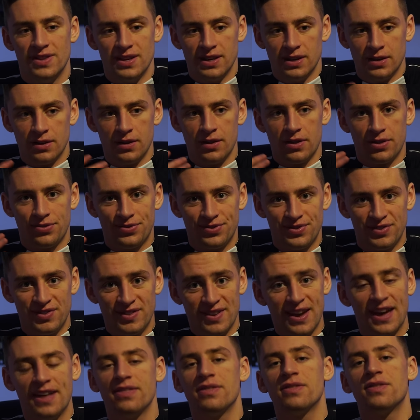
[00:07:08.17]
the
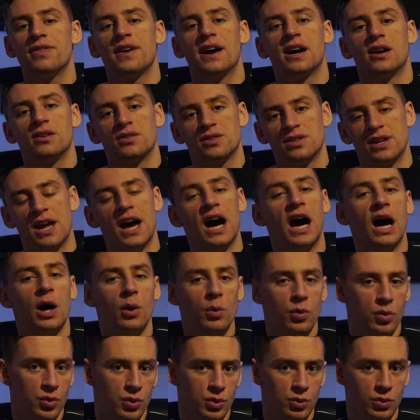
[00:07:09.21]
10,000 hour
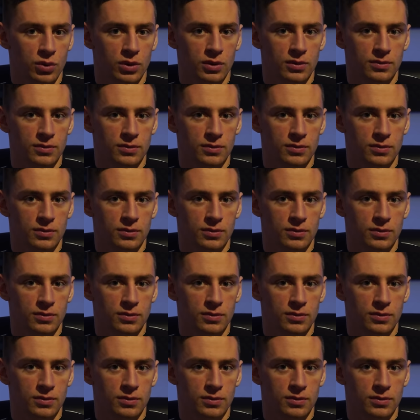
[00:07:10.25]
rule.